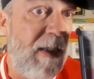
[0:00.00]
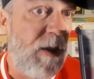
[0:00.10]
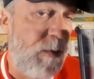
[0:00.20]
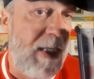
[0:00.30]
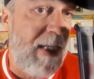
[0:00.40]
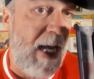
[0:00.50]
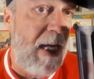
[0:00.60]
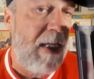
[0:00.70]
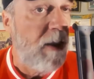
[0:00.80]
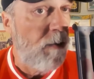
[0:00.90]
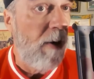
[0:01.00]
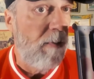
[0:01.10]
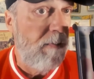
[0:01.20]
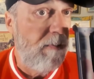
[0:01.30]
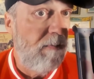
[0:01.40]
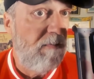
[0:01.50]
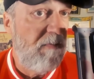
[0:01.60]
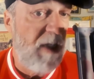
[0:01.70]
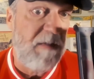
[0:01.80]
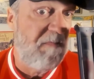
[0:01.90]
street gang in Toronto.
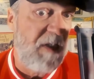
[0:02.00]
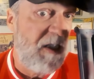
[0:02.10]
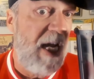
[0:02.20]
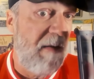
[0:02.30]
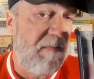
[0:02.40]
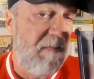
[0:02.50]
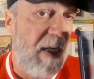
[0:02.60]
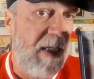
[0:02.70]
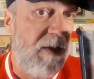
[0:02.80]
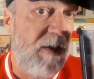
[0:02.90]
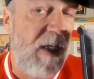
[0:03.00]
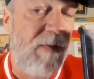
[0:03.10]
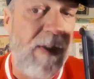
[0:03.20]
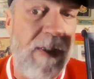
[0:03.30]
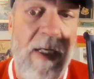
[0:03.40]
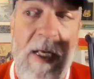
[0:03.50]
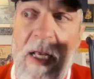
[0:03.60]
Just saying, I guess there's a difference.